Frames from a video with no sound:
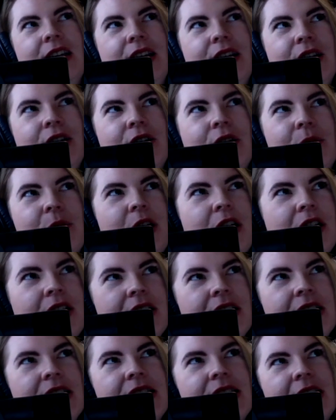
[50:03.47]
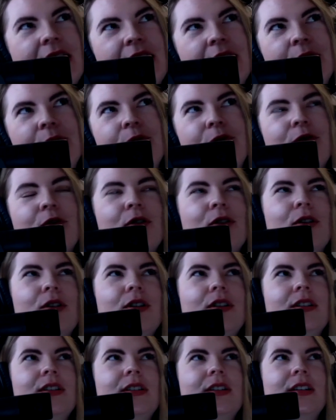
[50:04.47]
you know, I'm not going to sign up
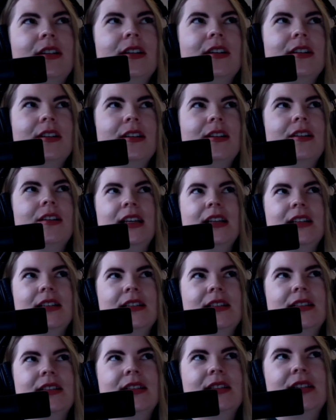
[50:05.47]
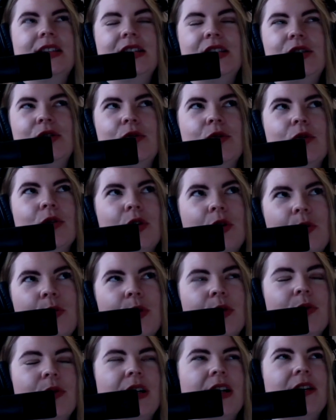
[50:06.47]
for this group
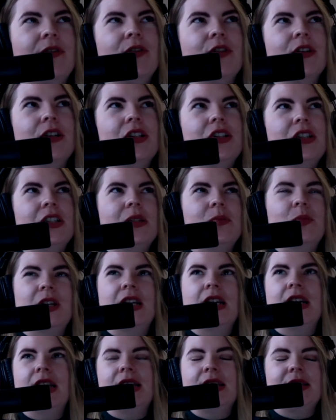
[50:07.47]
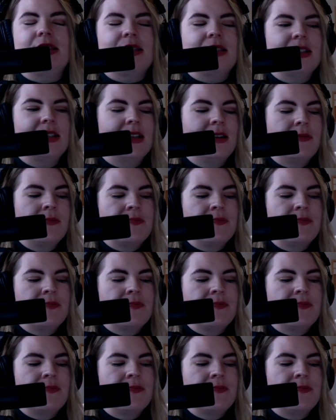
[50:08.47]
or whatever. It's just because,